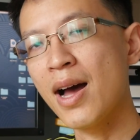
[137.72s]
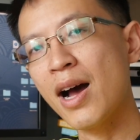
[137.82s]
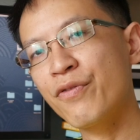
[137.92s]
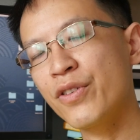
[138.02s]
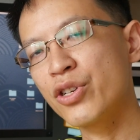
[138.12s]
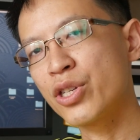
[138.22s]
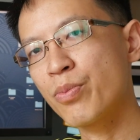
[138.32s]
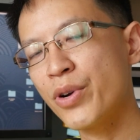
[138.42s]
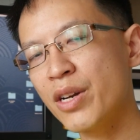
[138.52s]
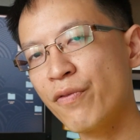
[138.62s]
After you
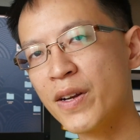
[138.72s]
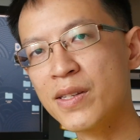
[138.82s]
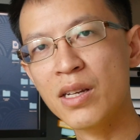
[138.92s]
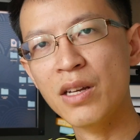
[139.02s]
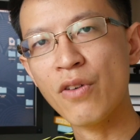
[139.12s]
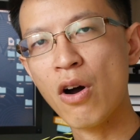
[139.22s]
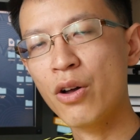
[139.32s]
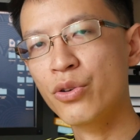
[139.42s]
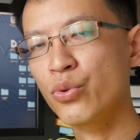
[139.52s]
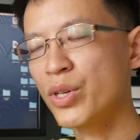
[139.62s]
spray the fixative
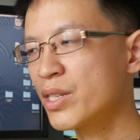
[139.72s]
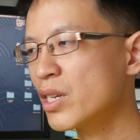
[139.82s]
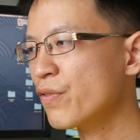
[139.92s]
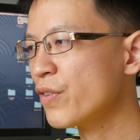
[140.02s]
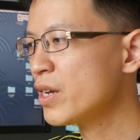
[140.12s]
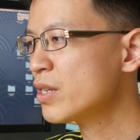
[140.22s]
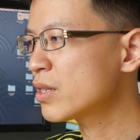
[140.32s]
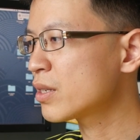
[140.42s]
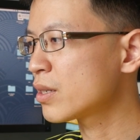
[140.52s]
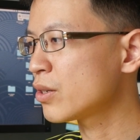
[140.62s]
onto the
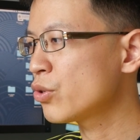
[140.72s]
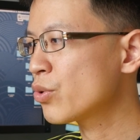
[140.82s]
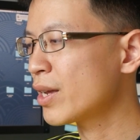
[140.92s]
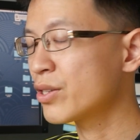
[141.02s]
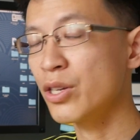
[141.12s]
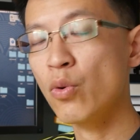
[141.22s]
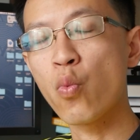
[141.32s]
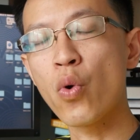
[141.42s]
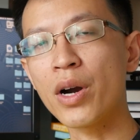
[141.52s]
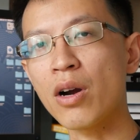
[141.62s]
surface, you can still
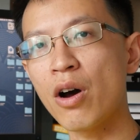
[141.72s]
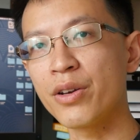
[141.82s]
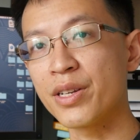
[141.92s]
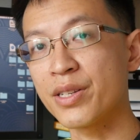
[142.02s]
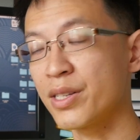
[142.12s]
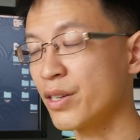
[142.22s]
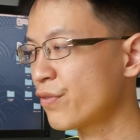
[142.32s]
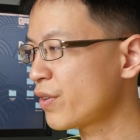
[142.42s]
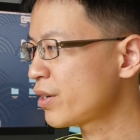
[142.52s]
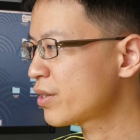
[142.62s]
work on the
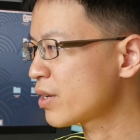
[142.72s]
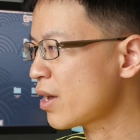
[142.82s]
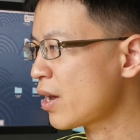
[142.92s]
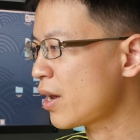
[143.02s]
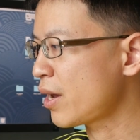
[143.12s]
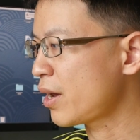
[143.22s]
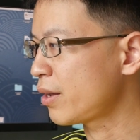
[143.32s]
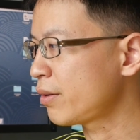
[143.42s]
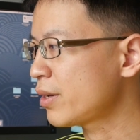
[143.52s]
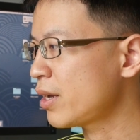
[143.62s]
surface,
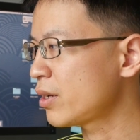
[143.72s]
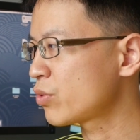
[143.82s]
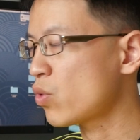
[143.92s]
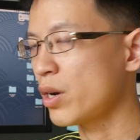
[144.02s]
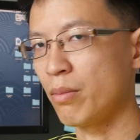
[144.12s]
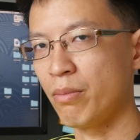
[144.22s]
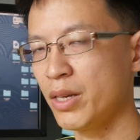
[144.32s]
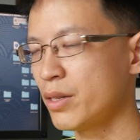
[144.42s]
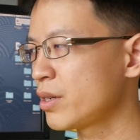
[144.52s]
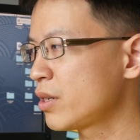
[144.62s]
and that is what it
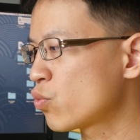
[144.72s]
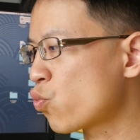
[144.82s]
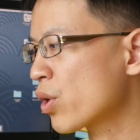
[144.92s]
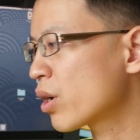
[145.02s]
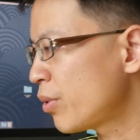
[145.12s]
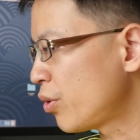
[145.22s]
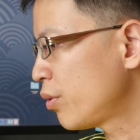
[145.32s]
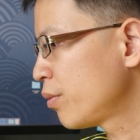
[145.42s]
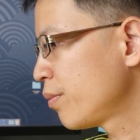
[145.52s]
means, it's workable.